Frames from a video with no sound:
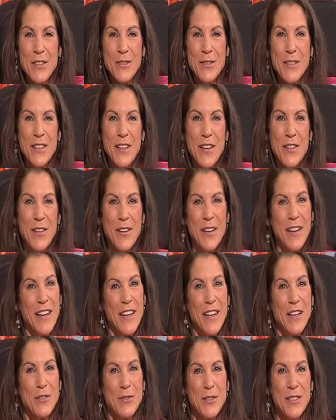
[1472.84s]
to another
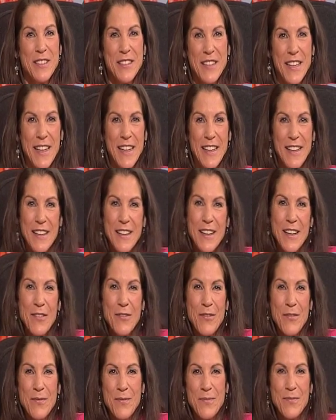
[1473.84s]
interesting
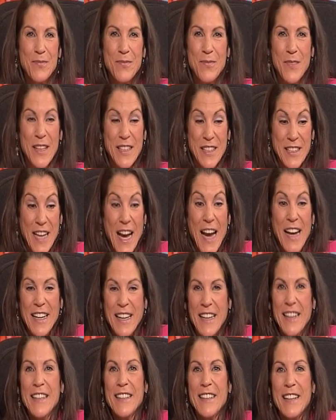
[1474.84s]
and
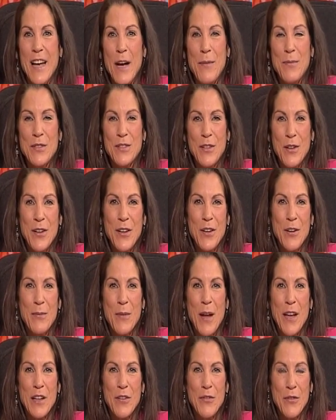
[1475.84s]
exciting episode here in
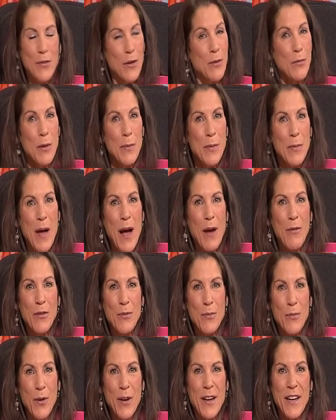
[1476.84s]
my living room. We'll be back
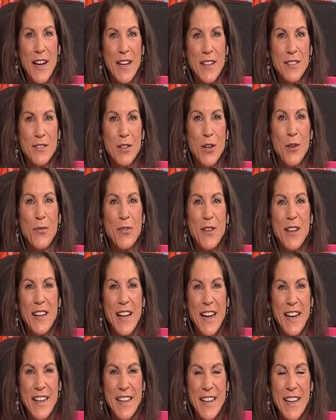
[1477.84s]
with more guests, hopefully
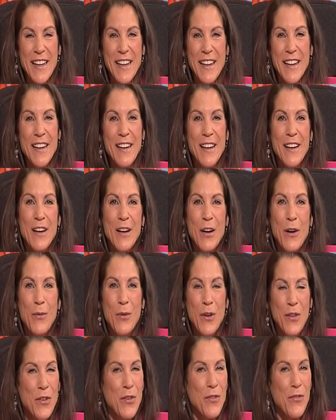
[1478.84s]
like Anita,
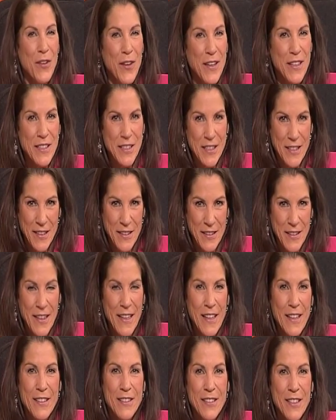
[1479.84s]
with you very soon.
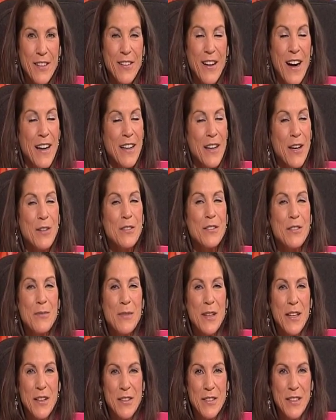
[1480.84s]
So adios,
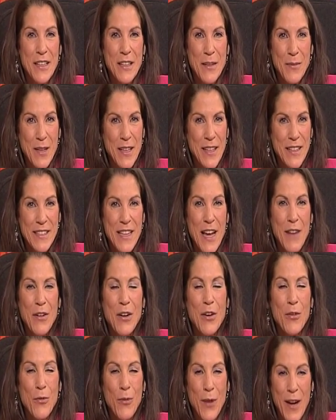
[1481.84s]
amigos and amigas. Have a
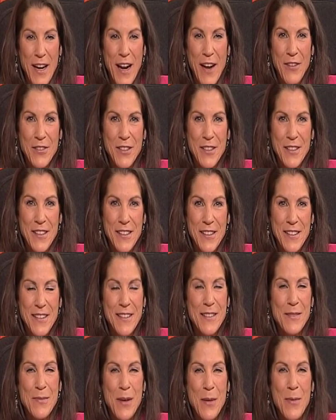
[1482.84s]
great afternoon.
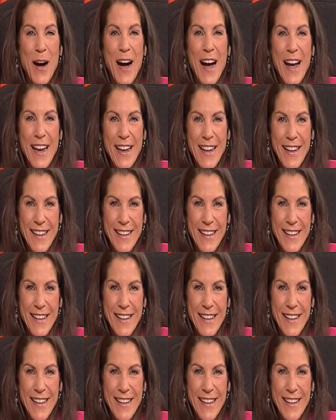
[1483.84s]
Bye-bye.